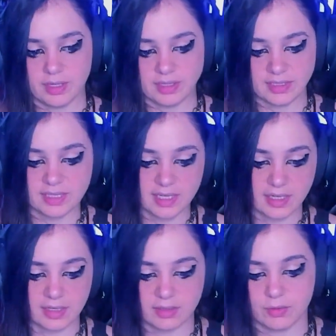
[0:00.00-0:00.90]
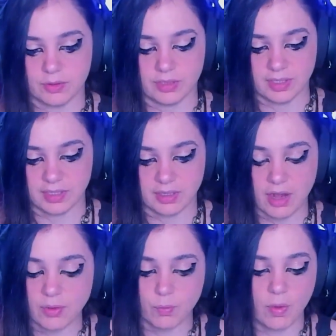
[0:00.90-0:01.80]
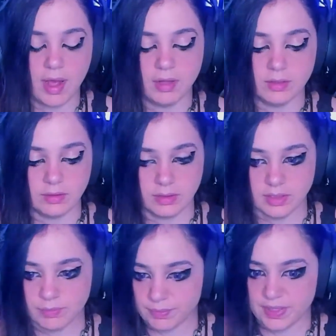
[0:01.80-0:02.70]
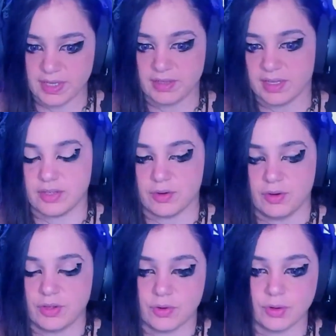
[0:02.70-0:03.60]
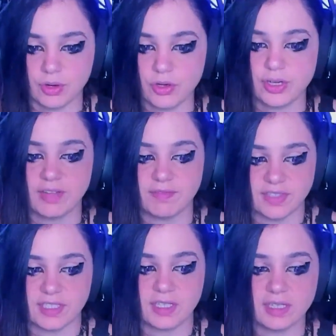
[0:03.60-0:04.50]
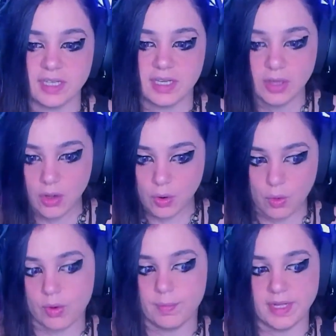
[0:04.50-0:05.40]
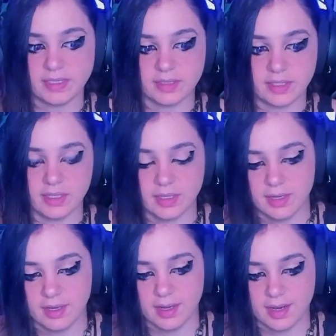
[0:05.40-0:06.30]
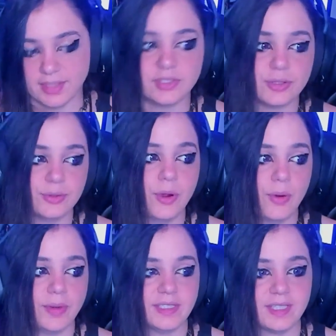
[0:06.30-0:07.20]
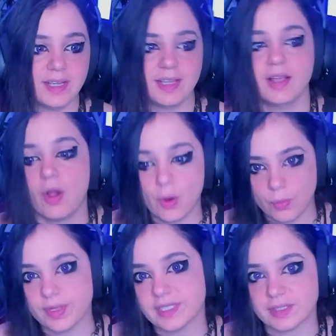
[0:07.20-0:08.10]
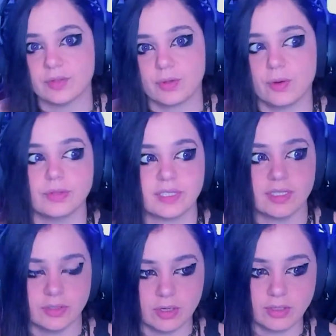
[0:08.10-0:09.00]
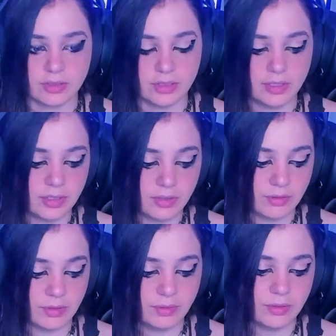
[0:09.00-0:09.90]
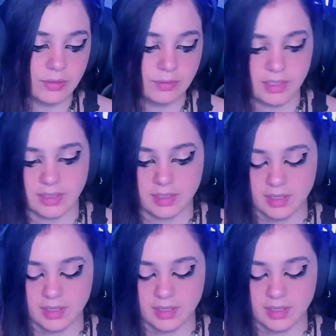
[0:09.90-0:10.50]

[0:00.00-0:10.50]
sick or like unwell, be it like you're hurting physically or mentally, I do always say, always still go see a doctor. Don't like,